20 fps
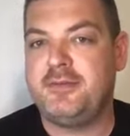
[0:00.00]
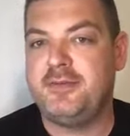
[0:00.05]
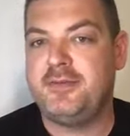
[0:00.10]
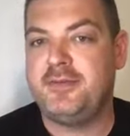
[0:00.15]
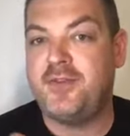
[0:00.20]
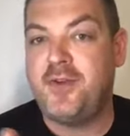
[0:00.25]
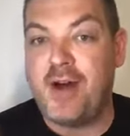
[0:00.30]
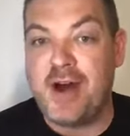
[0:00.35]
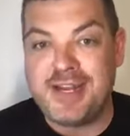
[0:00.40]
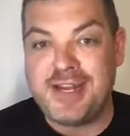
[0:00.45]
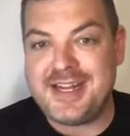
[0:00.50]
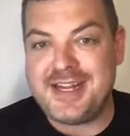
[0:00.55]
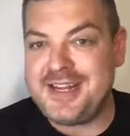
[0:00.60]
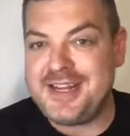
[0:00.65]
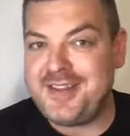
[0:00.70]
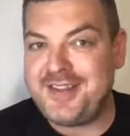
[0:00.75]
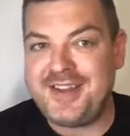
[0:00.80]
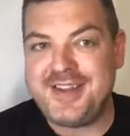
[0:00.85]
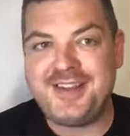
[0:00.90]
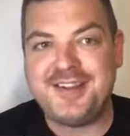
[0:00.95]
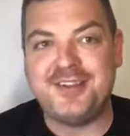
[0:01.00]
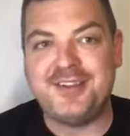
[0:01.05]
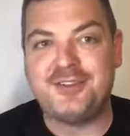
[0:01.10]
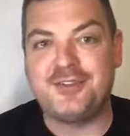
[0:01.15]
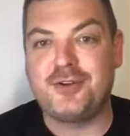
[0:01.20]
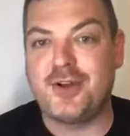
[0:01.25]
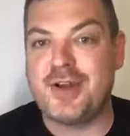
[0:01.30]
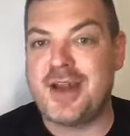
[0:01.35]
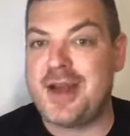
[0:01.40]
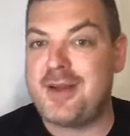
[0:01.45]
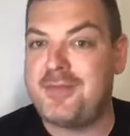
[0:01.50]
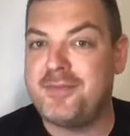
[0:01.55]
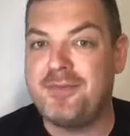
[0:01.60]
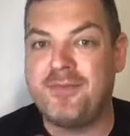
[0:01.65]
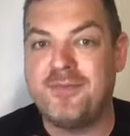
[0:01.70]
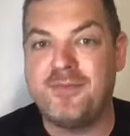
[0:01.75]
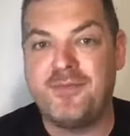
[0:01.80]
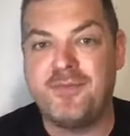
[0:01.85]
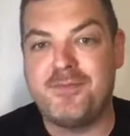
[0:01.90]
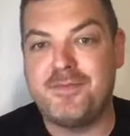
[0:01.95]
finding anything that's gone up
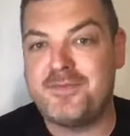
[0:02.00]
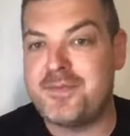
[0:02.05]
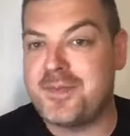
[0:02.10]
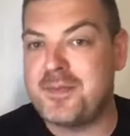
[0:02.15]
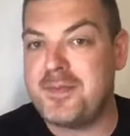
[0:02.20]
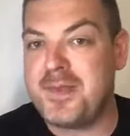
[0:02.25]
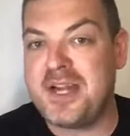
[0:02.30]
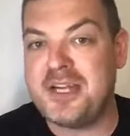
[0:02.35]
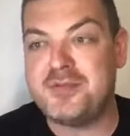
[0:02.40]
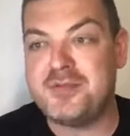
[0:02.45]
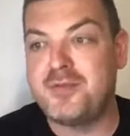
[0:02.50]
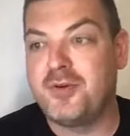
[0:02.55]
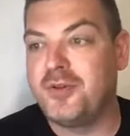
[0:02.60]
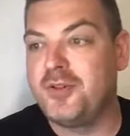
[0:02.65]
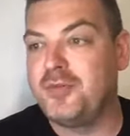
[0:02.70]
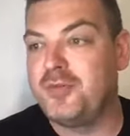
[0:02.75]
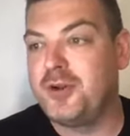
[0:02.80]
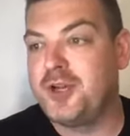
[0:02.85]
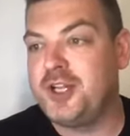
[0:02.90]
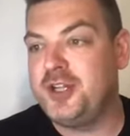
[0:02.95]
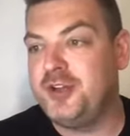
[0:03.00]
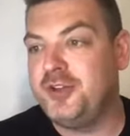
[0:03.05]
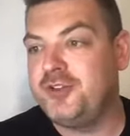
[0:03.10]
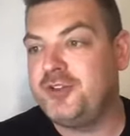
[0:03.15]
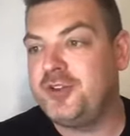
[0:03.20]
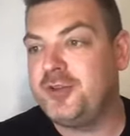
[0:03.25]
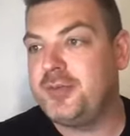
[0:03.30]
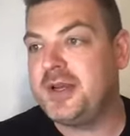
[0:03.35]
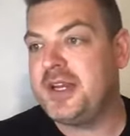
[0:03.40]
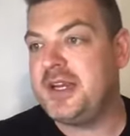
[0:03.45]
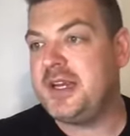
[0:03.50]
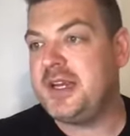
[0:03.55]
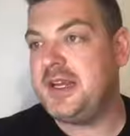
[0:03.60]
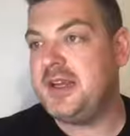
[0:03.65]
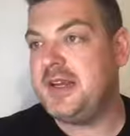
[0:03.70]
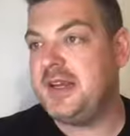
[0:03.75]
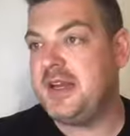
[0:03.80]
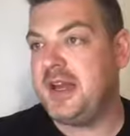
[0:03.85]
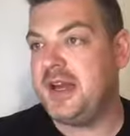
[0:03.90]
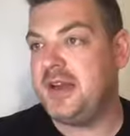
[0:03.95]
much more than what it used to
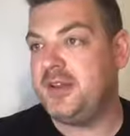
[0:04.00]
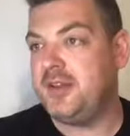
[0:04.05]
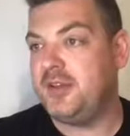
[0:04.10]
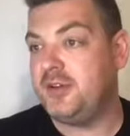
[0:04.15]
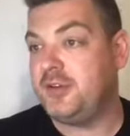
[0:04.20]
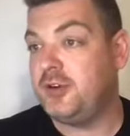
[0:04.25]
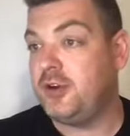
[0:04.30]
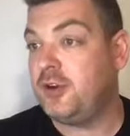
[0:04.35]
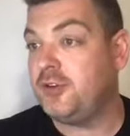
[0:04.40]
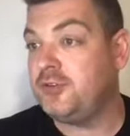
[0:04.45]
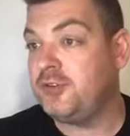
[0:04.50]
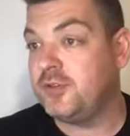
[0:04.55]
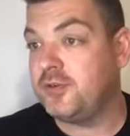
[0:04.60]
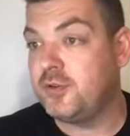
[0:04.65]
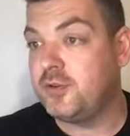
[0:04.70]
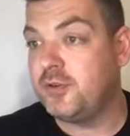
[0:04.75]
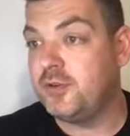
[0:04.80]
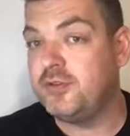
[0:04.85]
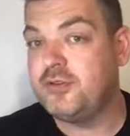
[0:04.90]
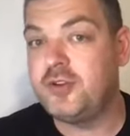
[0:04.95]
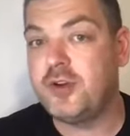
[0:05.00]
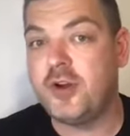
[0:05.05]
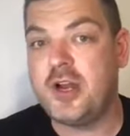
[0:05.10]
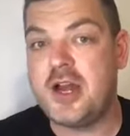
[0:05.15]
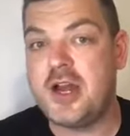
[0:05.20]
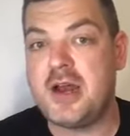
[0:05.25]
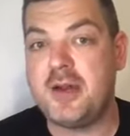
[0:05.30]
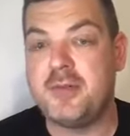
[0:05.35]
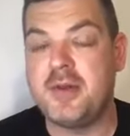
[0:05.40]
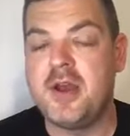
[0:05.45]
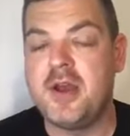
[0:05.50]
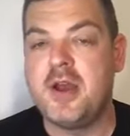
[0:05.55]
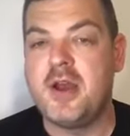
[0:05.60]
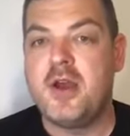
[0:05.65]
be, the cost of goods gone up,